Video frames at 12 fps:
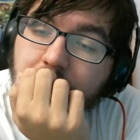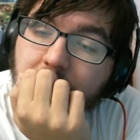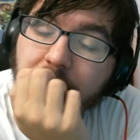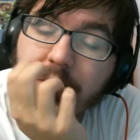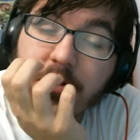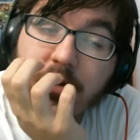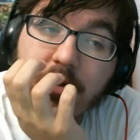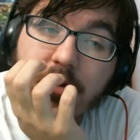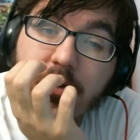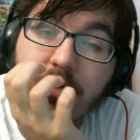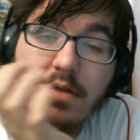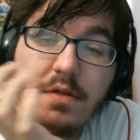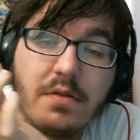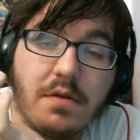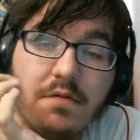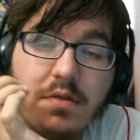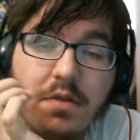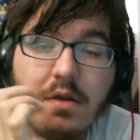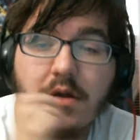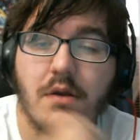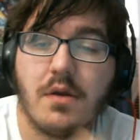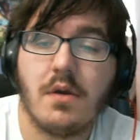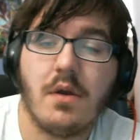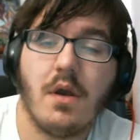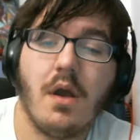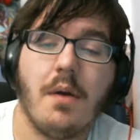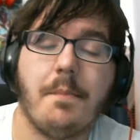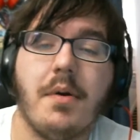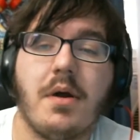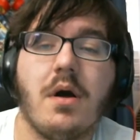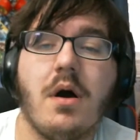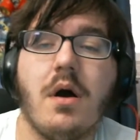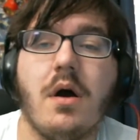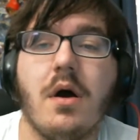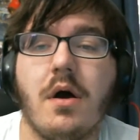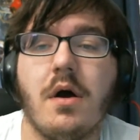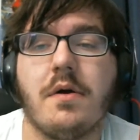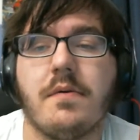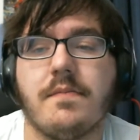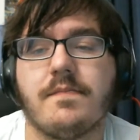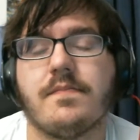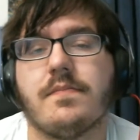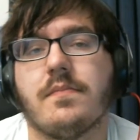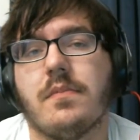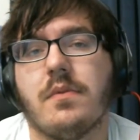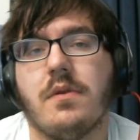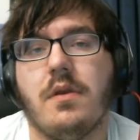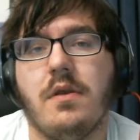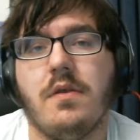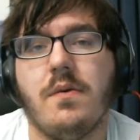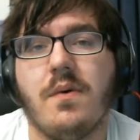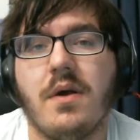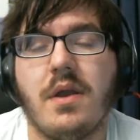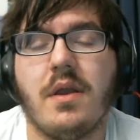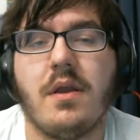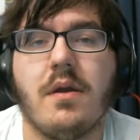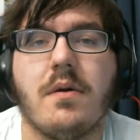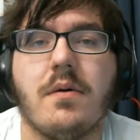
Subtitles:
I think that's everything. But, either way,